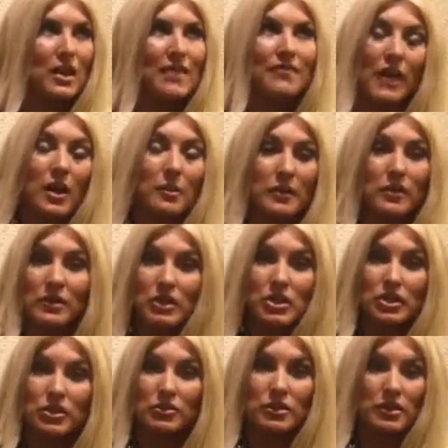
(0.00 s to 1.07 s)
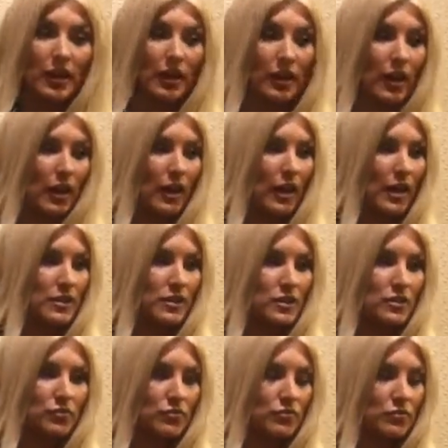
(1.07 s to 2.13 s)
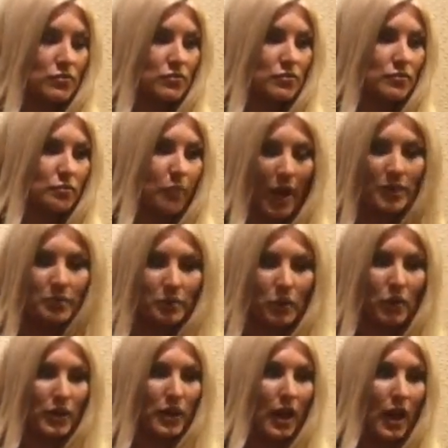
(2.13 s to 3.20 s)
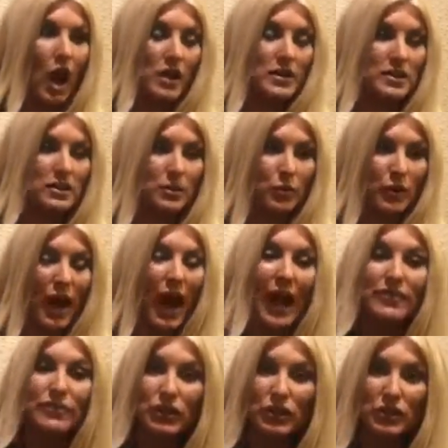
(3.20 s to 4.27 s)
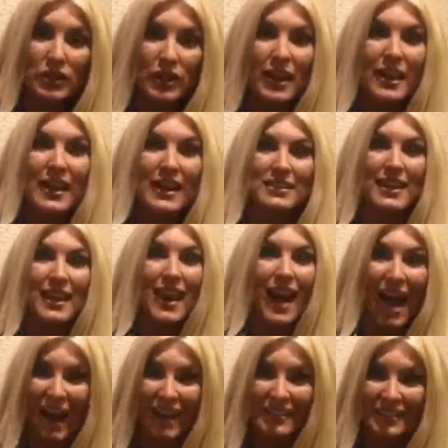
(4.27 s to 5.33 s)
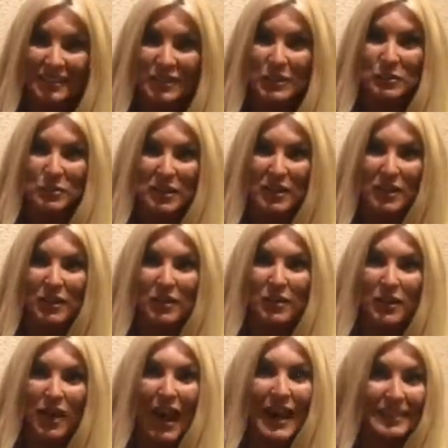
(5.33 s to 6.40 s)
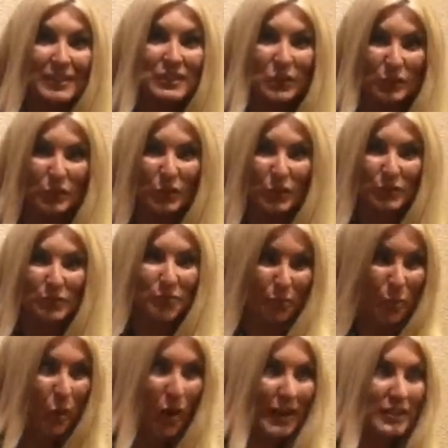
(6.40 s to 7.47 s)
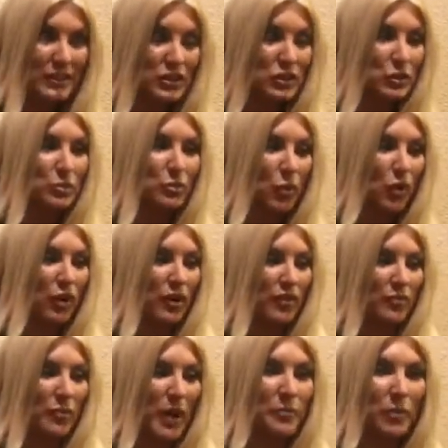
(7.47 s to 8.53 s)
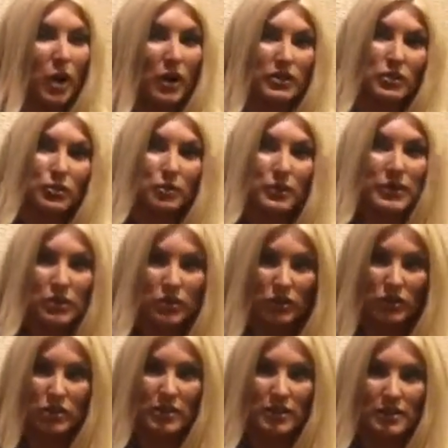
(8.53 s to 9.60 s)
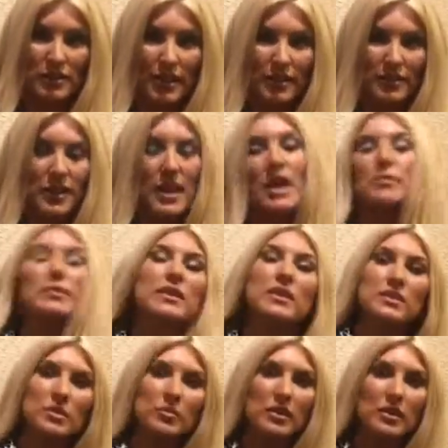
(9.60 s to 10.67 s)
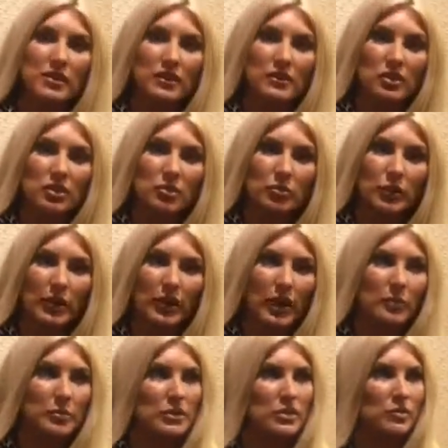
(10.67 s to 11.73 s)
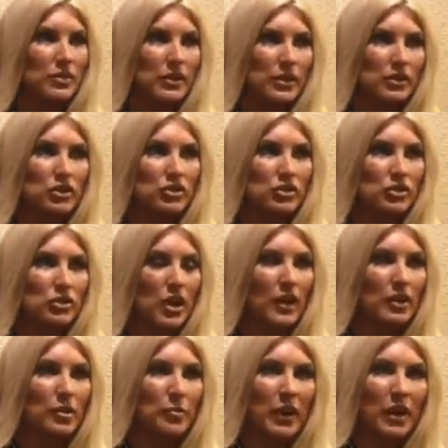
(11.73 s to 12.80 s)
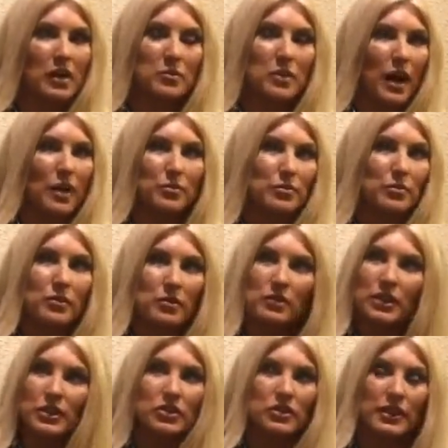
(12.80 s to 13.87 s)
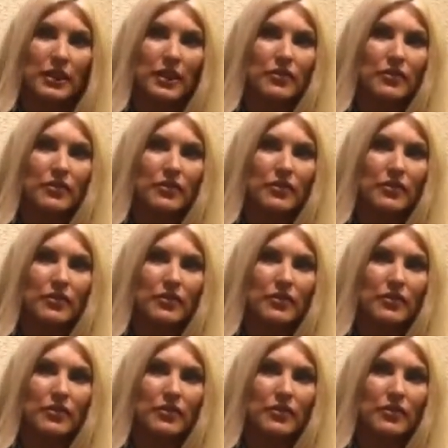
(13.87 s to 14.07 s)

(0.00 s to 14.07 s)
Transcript: environmental issues. It's mind-blowing. Honestly, what I've learned is that I need to learn more. I need to do more of my part to research these things, because some of the things that they're bringing up and some of the issues they're talking about, I never